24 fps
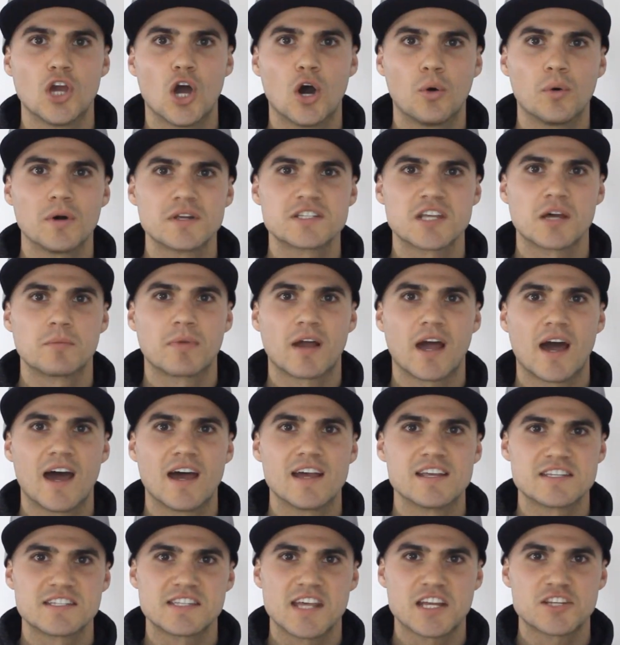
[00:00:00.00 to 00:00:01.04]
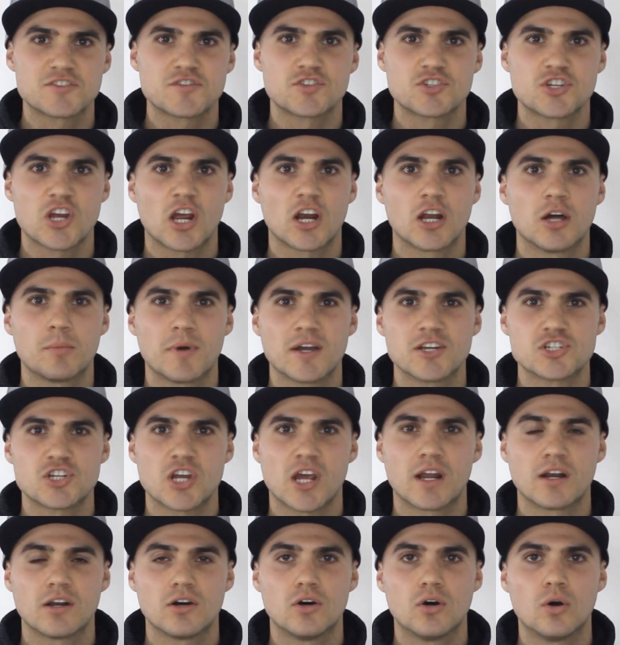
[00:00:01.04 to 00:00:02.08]
Yo, what's up guys? Thanks for checking out my
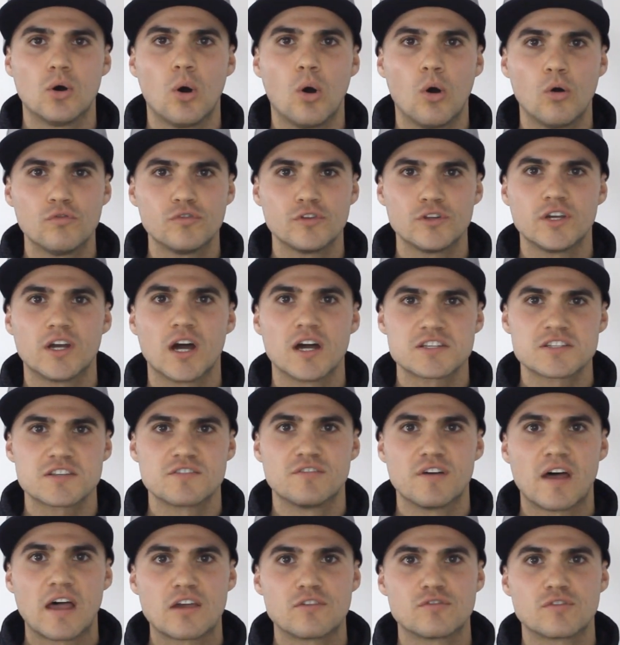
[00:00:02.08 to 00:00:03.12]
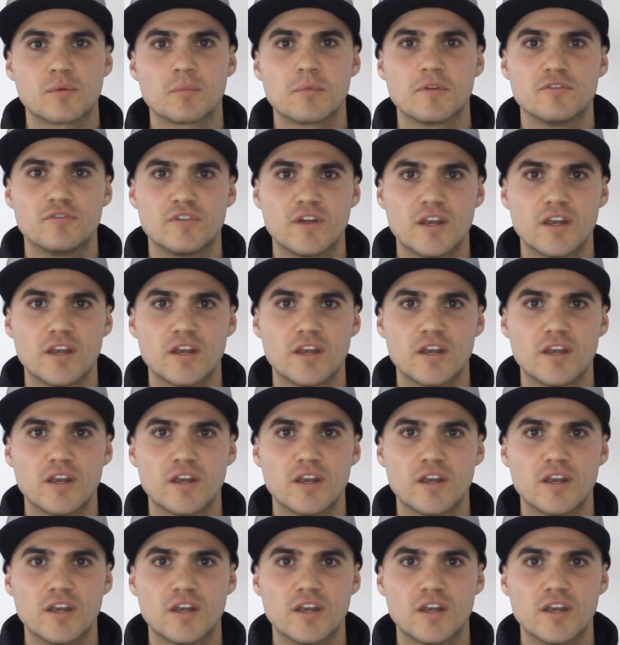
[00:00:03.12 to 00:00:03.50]
channel. Hopefully you got some value from the